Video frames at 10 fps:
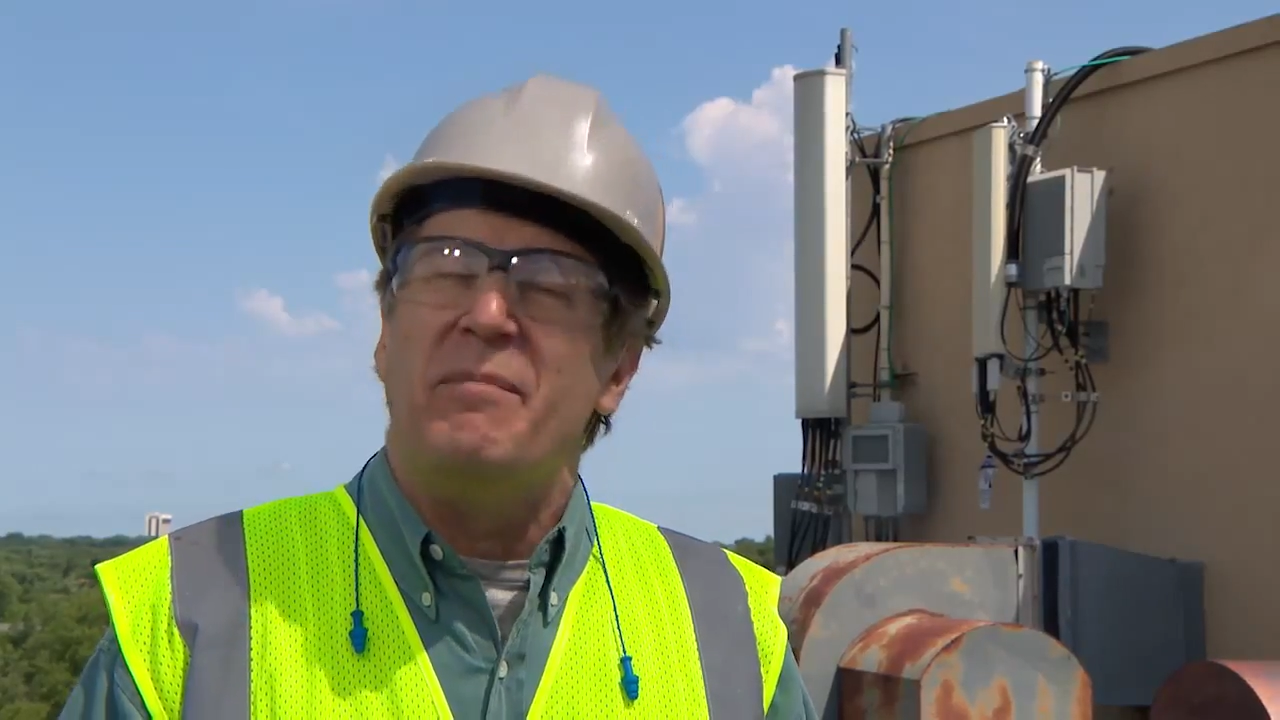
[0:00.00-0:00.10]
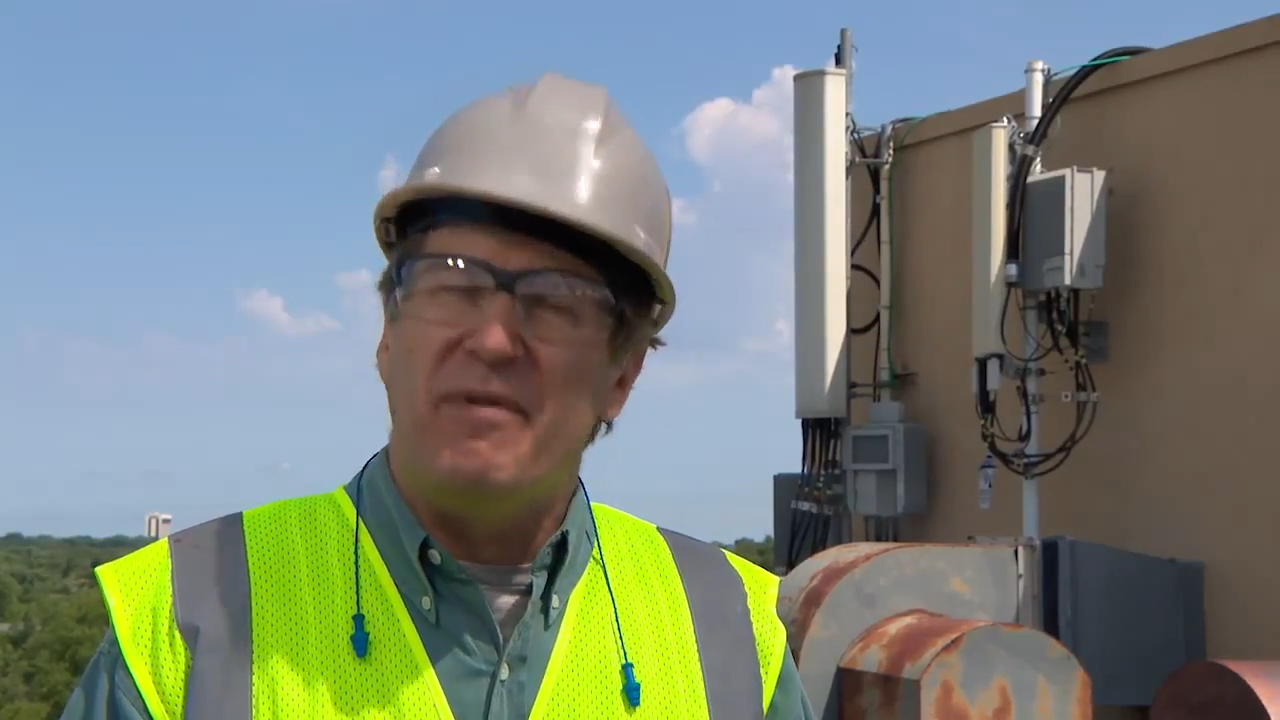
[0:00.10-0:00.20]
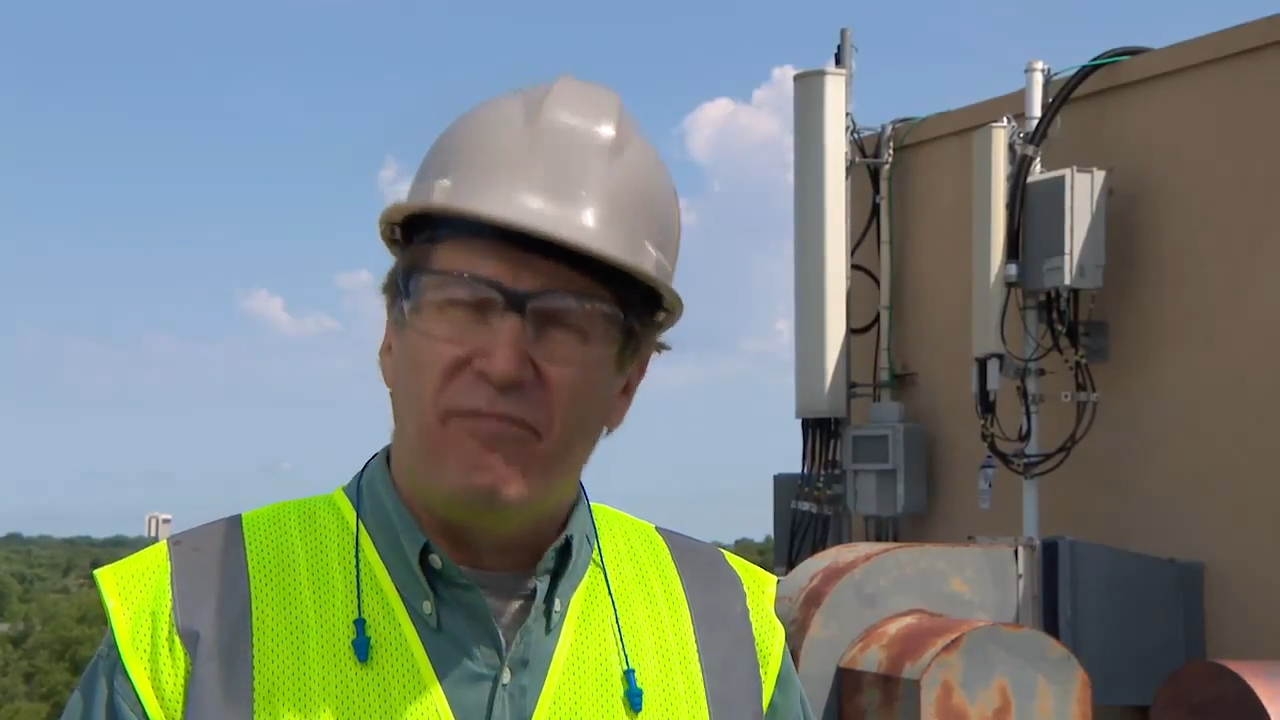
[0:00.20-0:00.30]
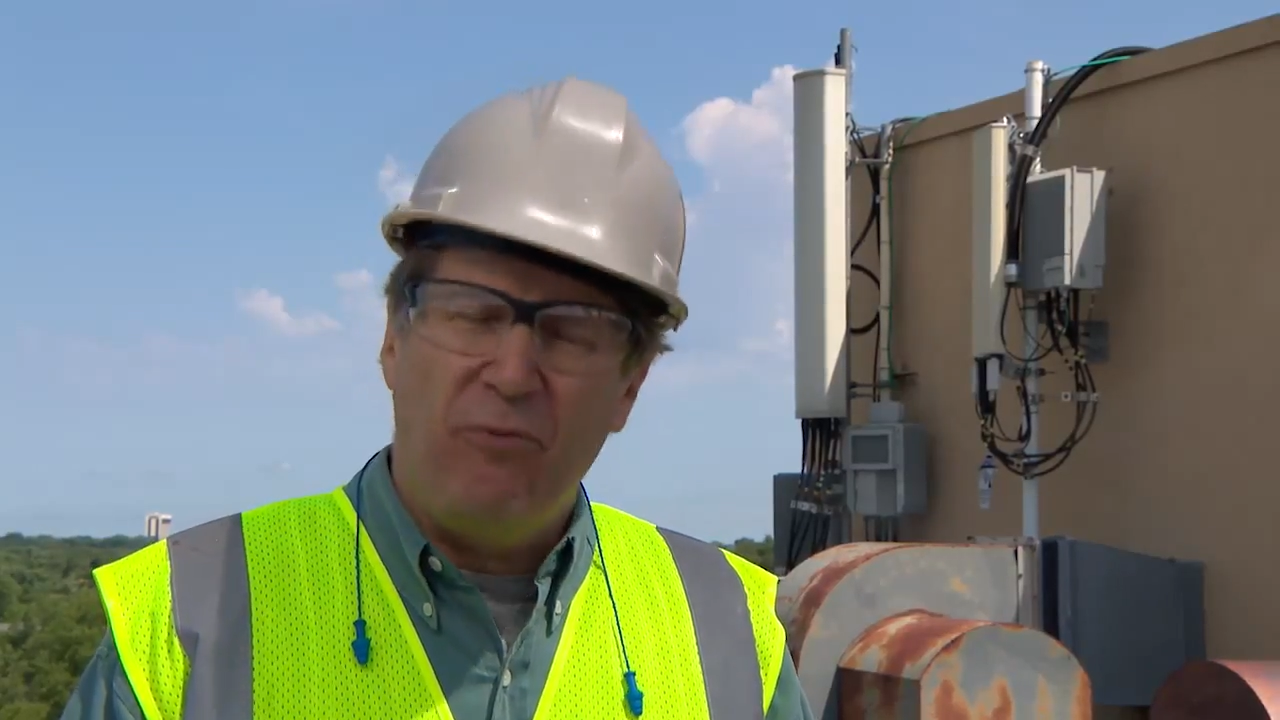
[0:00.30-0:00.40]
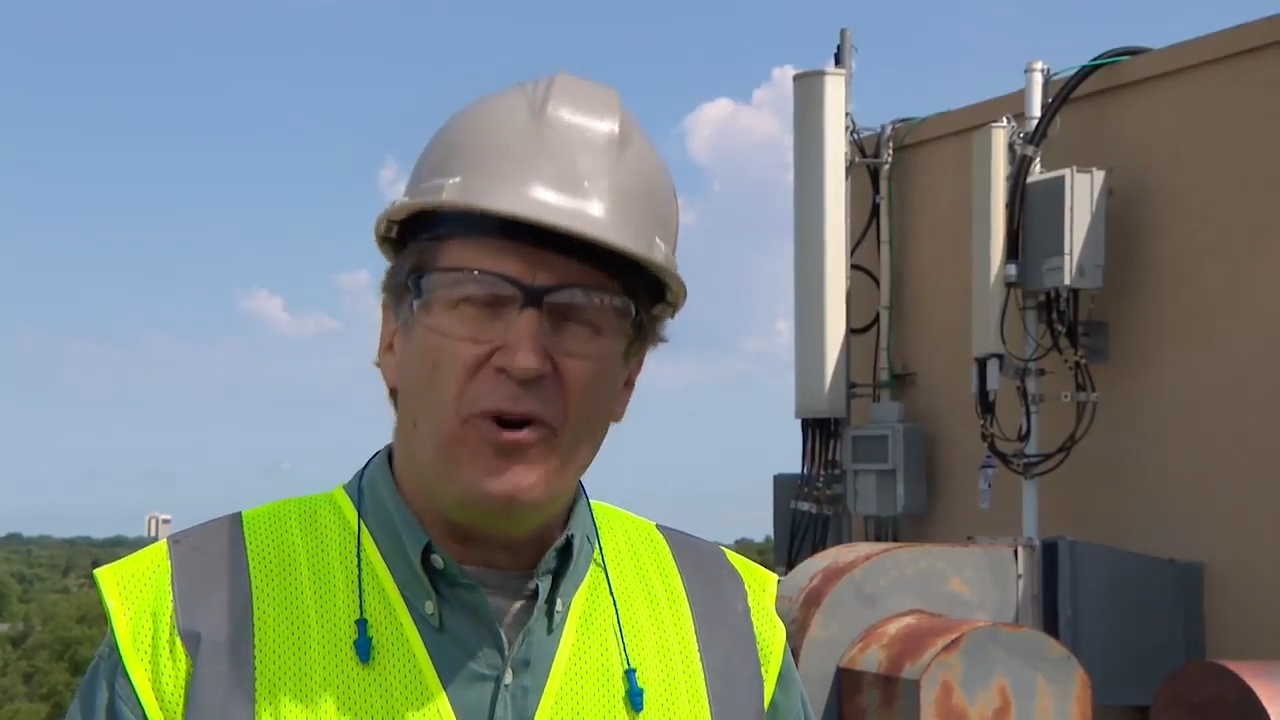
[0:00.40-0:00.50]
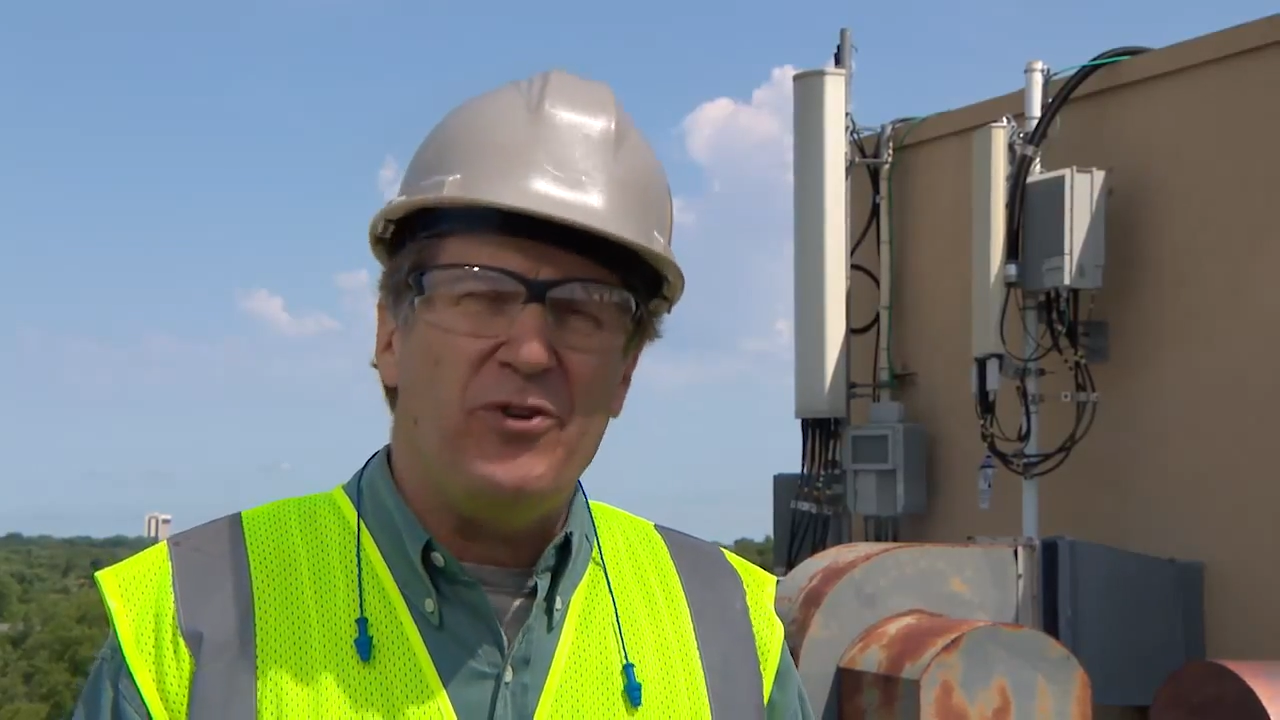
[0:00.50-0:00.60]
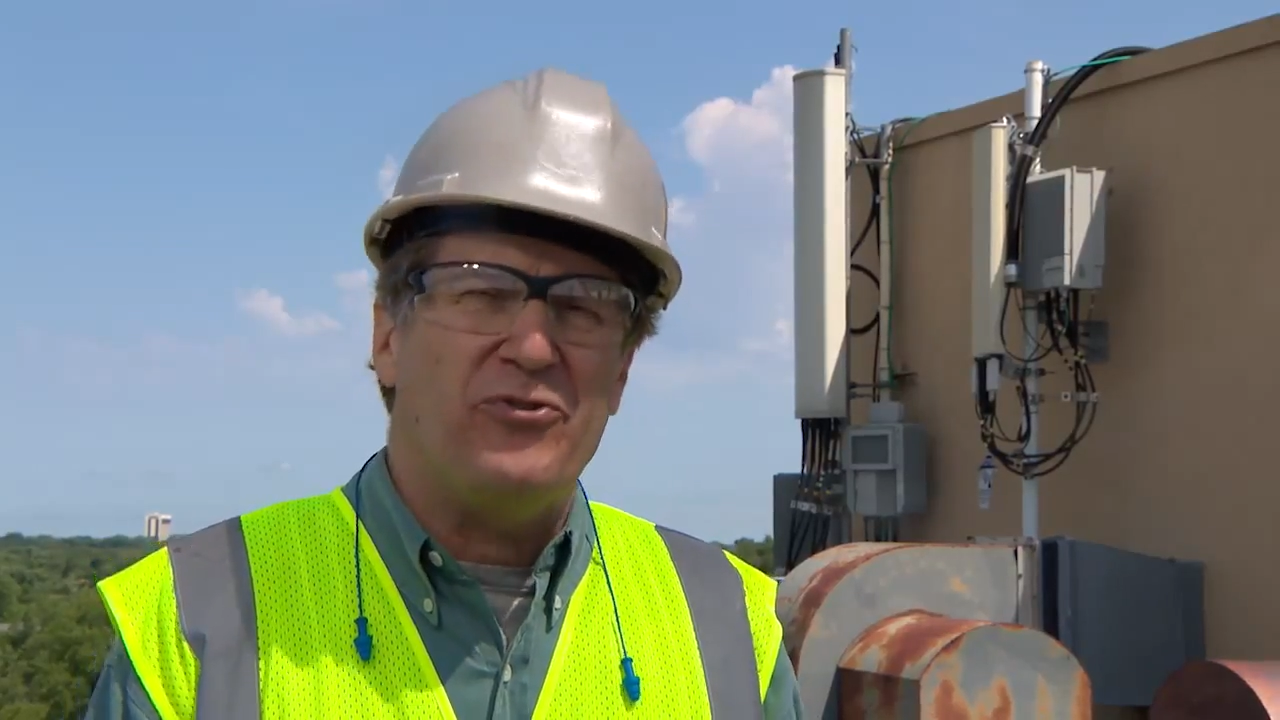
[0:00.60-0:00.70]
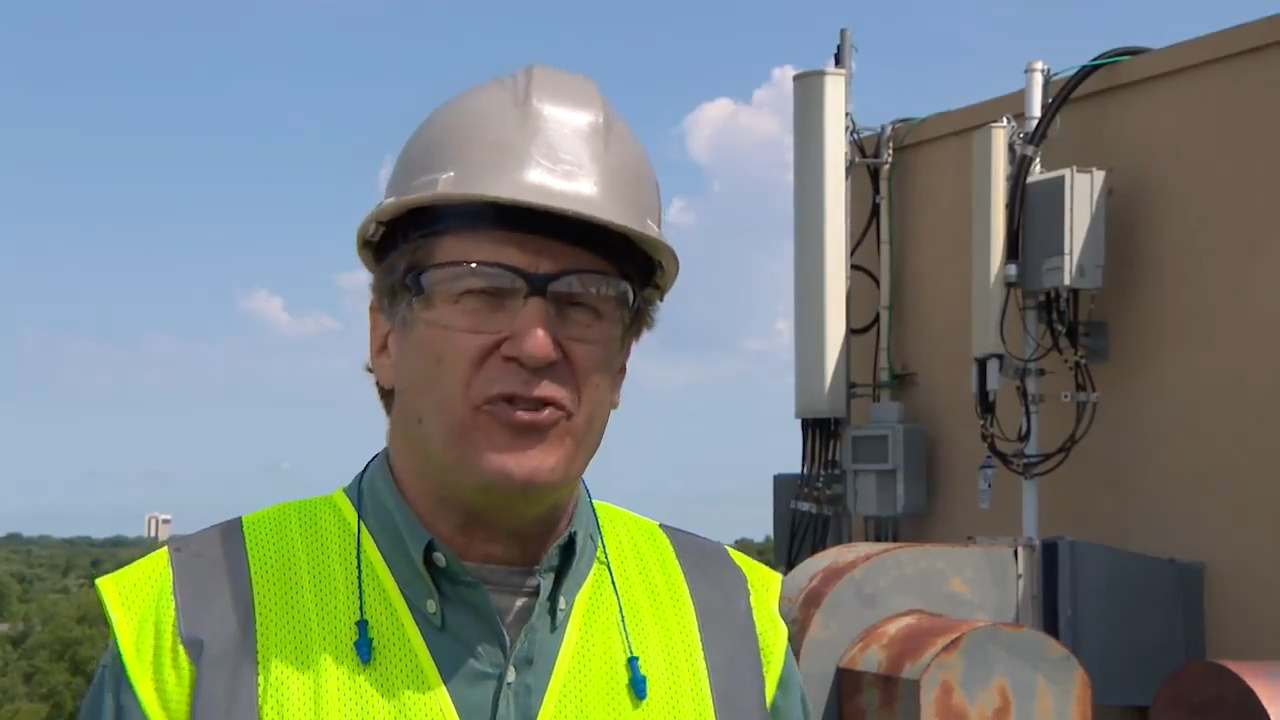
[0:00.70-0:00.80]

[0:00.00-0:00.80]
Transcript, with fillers: before you